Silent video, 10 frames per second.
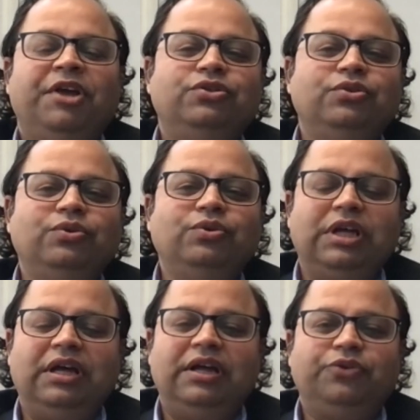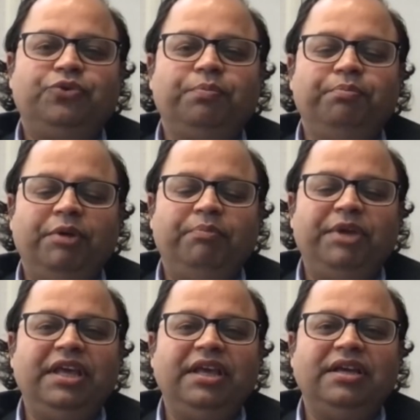to uh, to
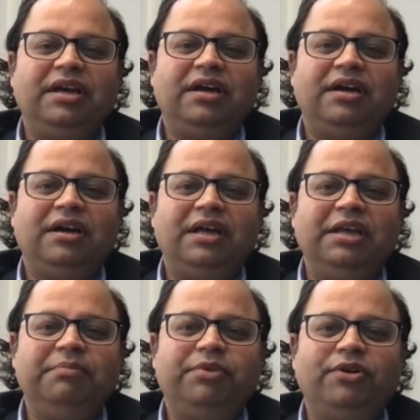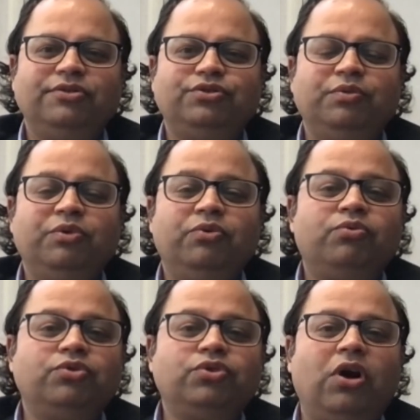being uh, able to
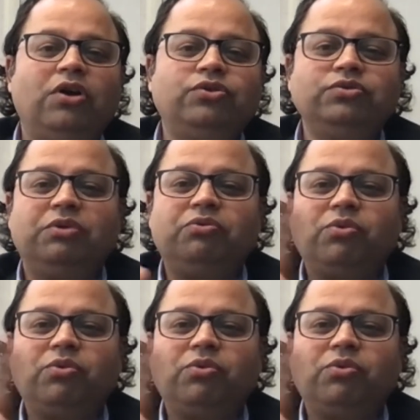talk to the